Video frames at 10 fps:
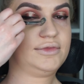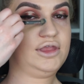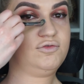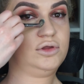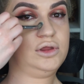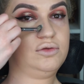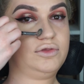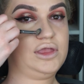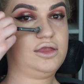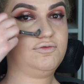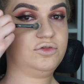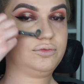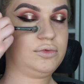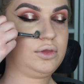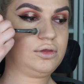I've got nose
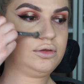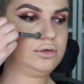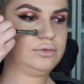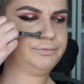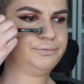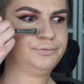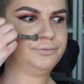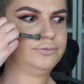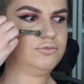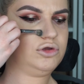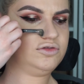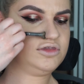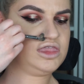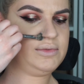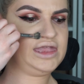caves.
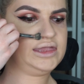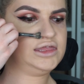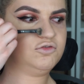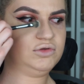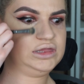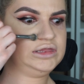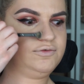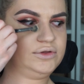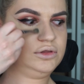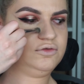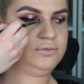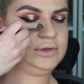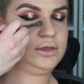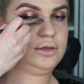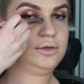Bronson, you're making this really difficult for
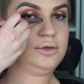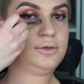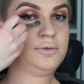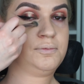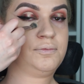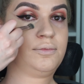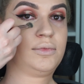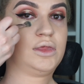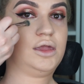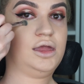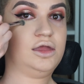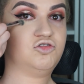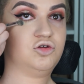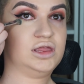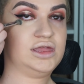me.
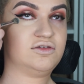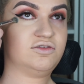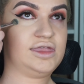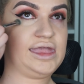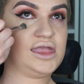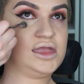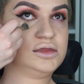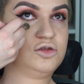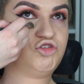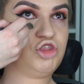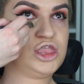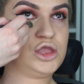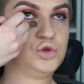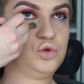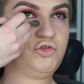Shawnee likes to get into
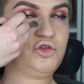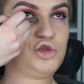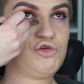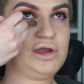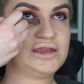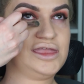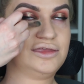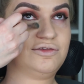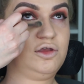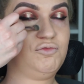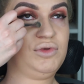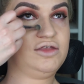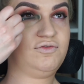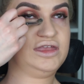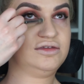the nooks and crannies of my
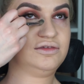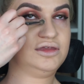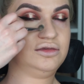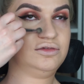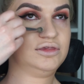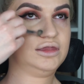faces.